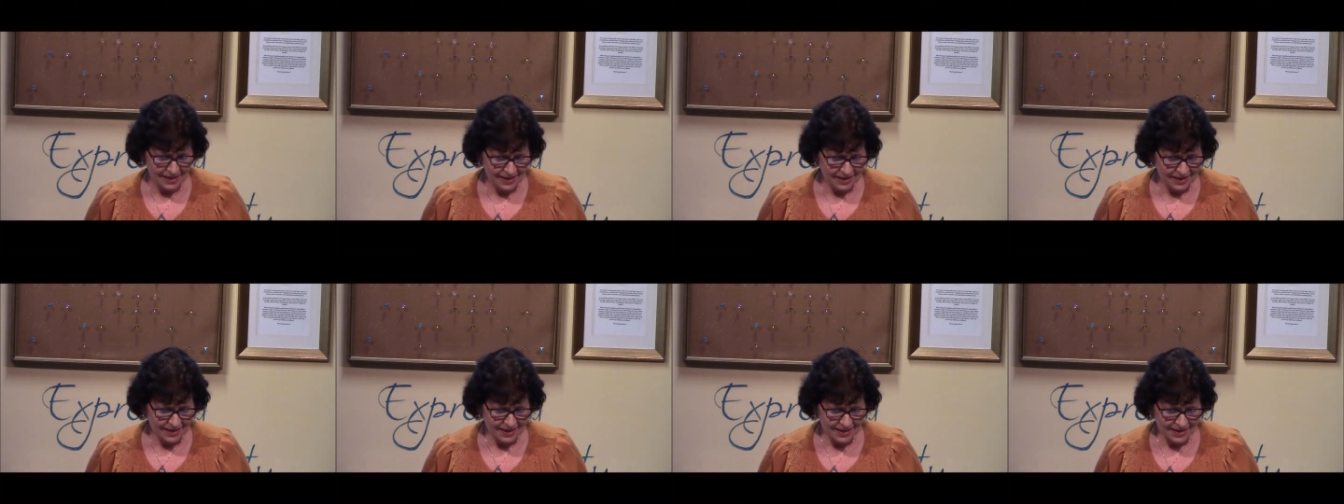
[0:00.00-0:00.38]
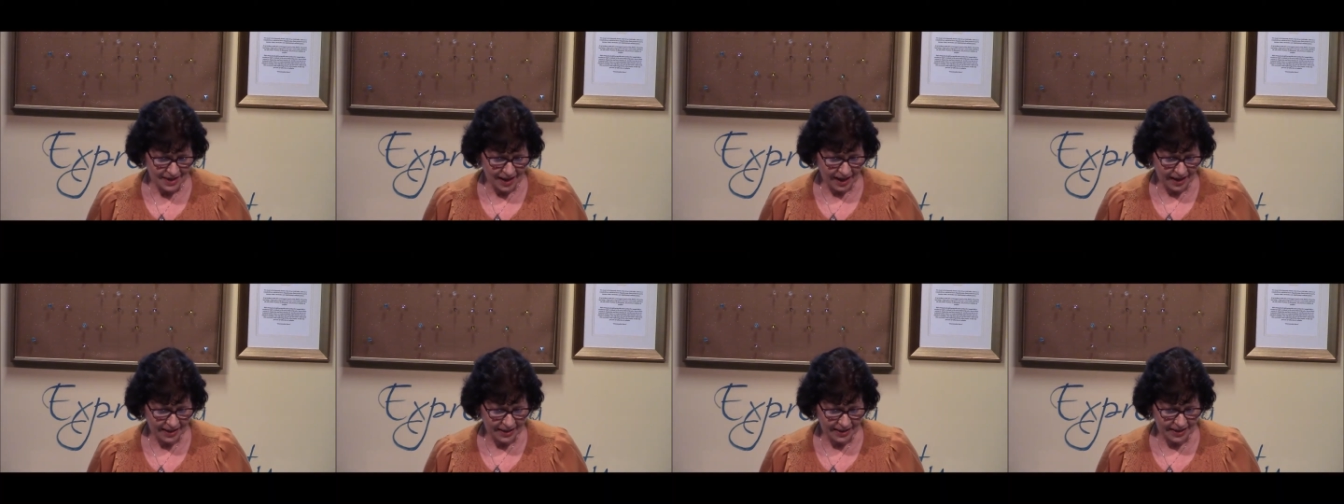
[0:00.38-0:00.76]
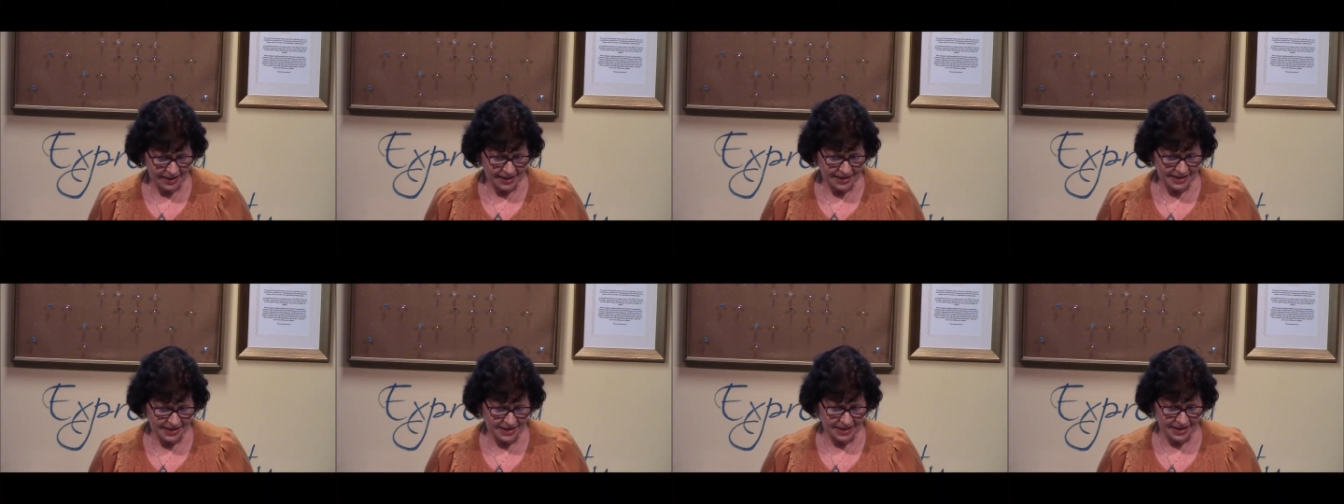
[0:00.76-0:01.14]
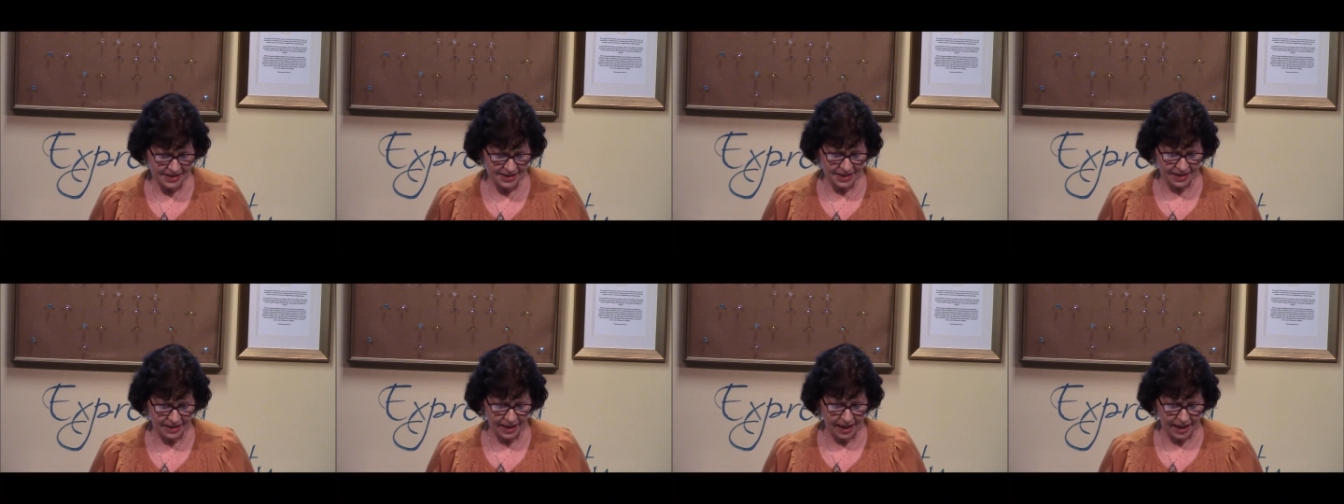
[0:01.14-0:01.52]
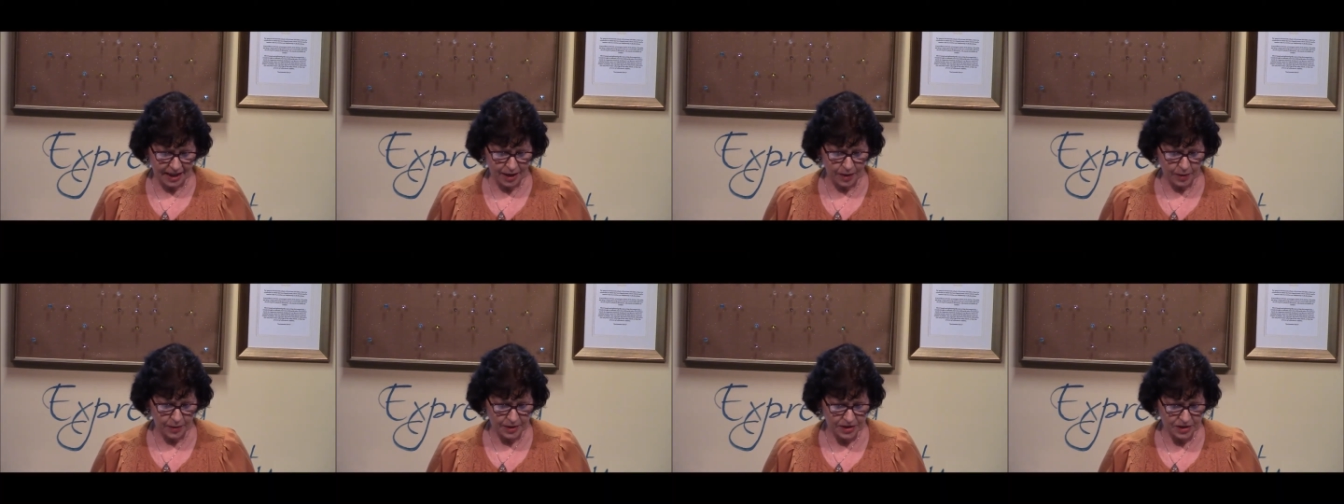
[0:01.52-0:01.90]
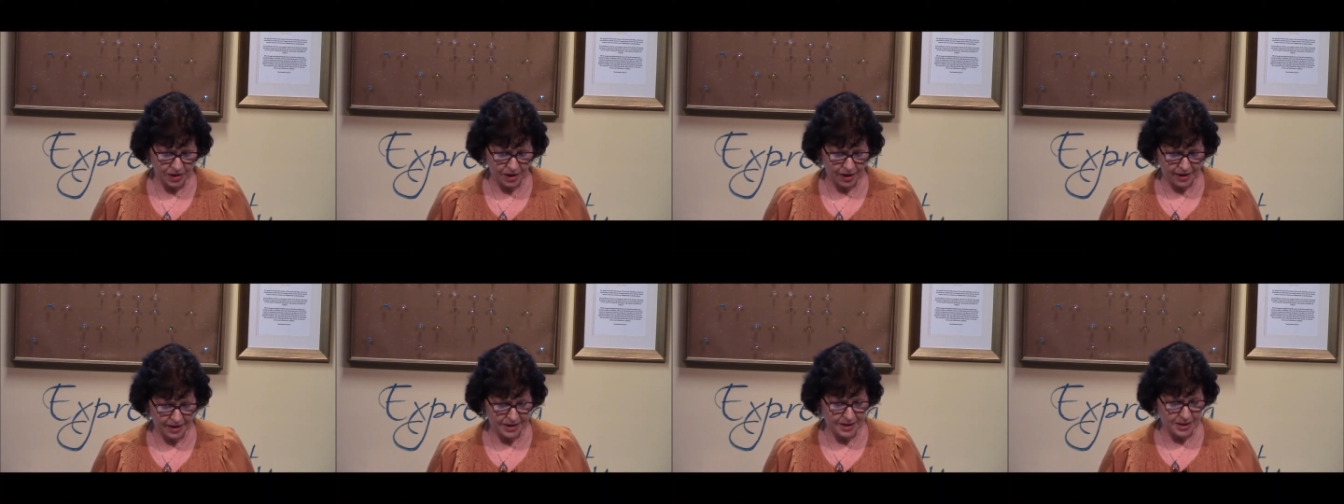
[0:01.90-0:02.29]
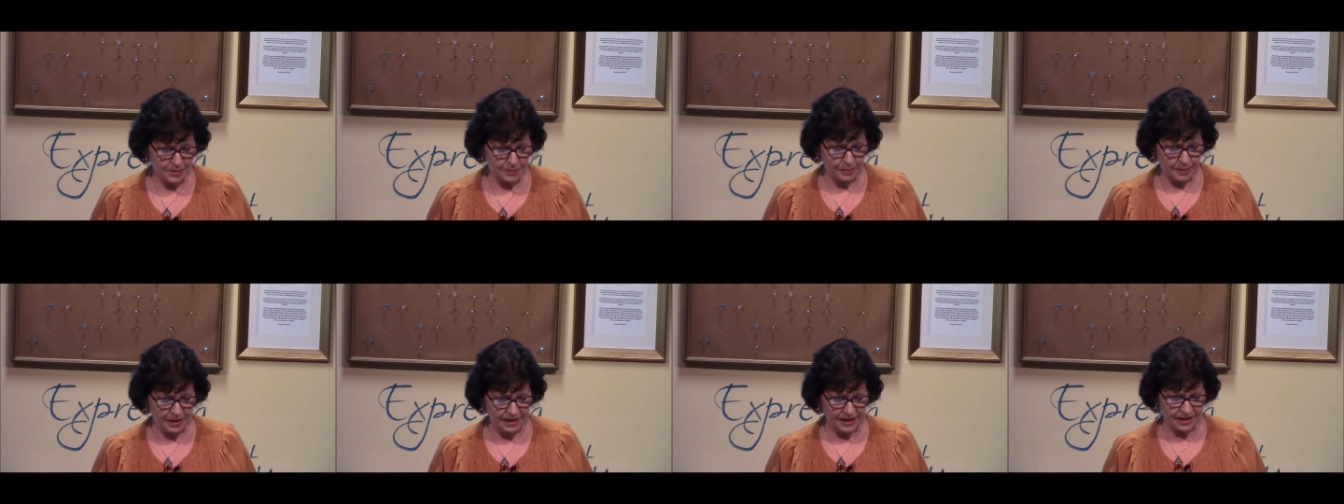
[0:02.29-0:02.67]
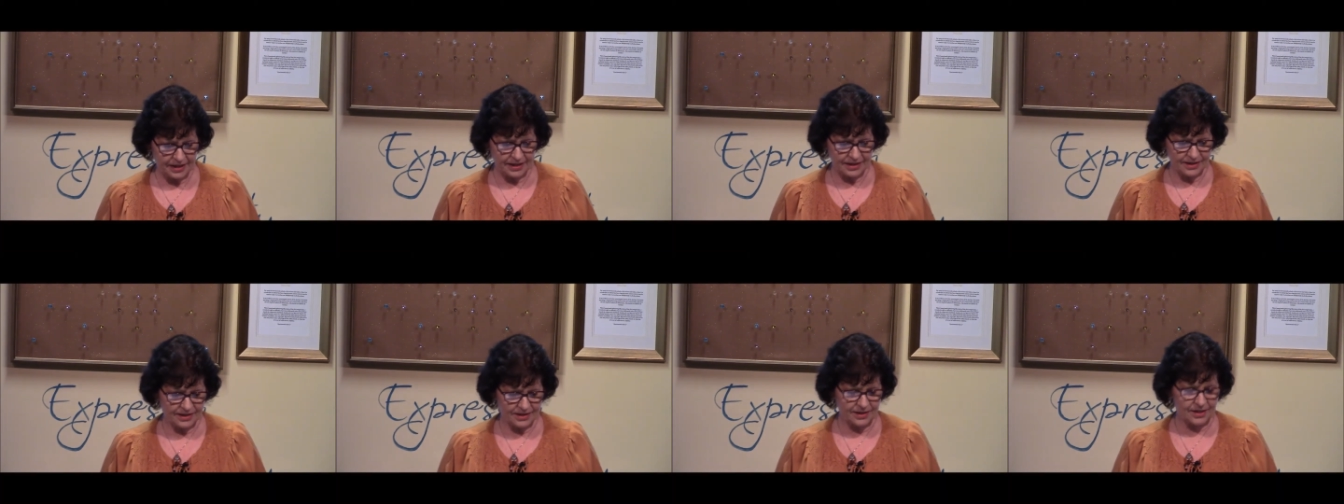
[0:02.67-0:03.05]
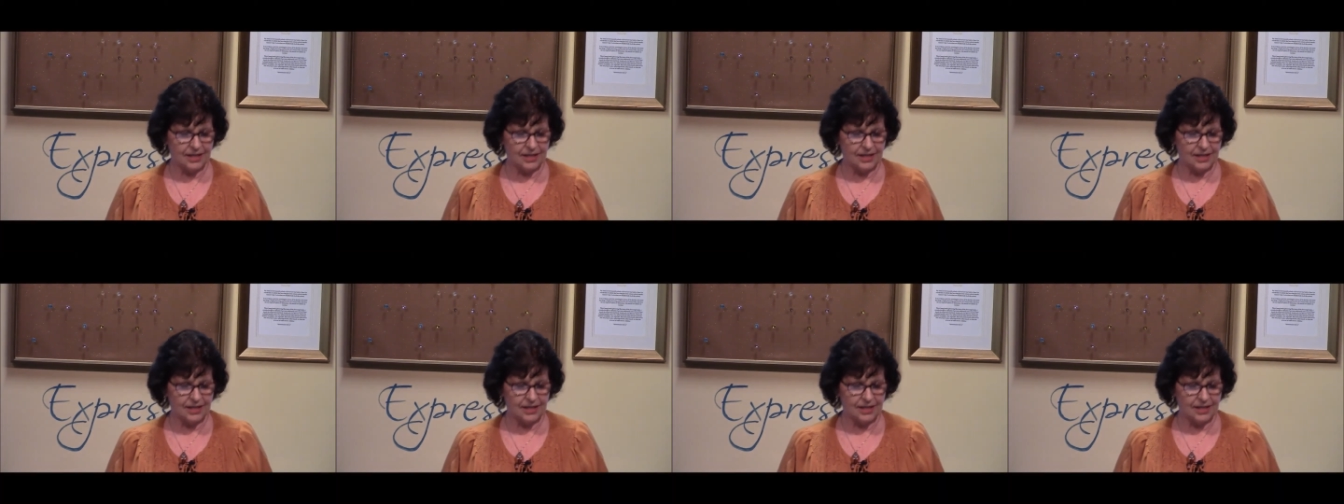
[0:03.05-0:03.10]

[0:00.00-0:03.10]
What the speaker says: silence is the language God speaks,